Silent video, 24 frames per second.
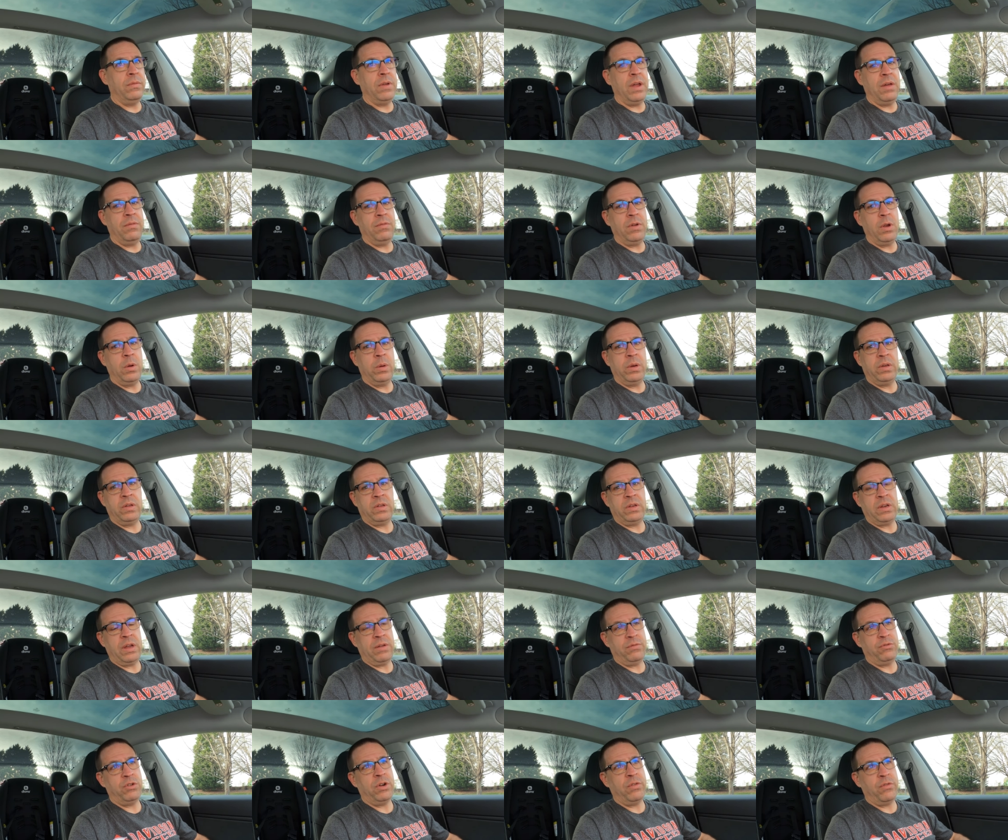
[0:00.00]
I've noticed
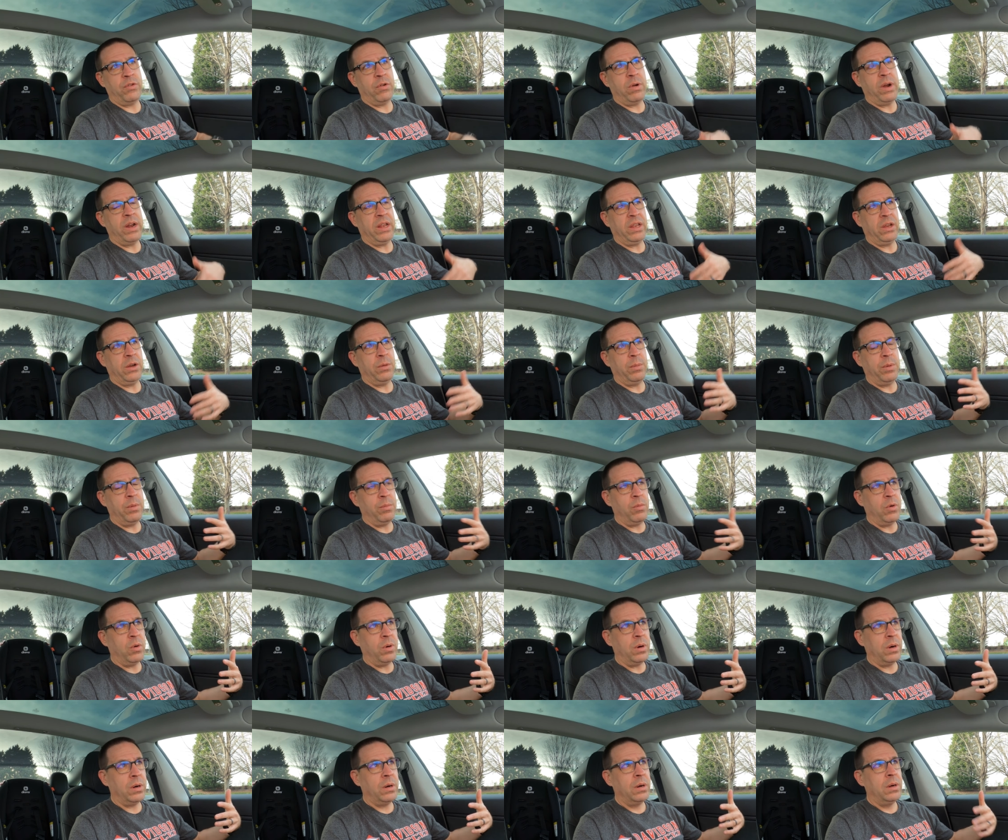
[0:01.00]
I've driven around a little bit
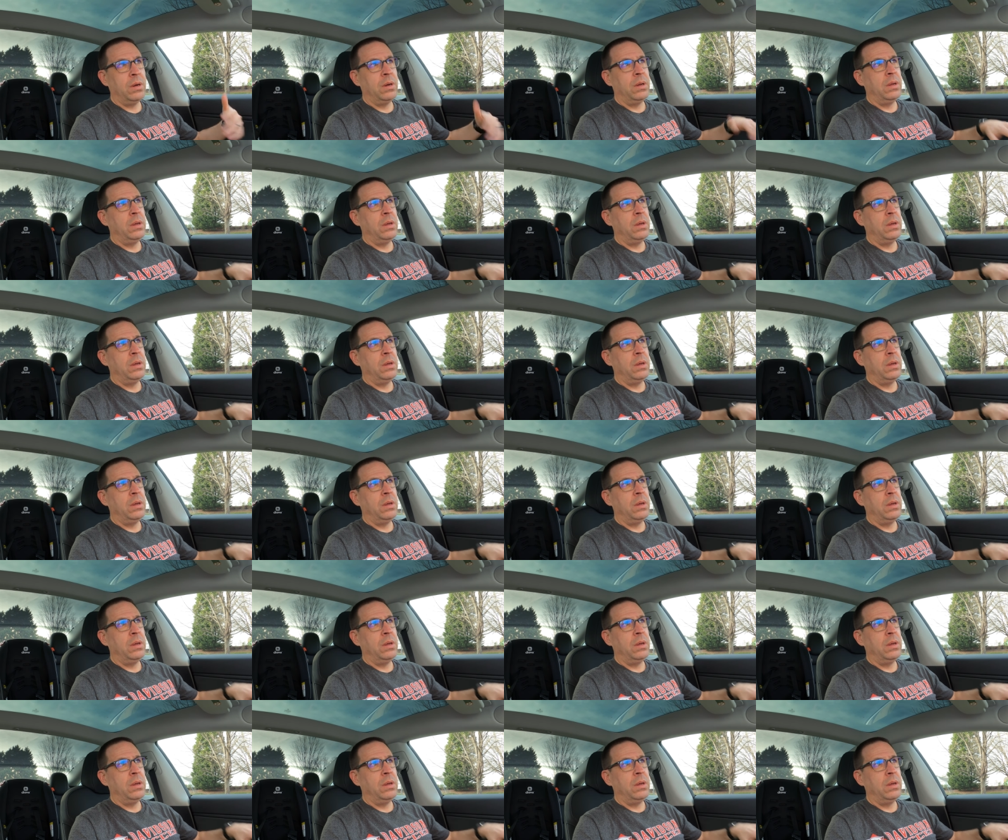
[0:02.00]
more.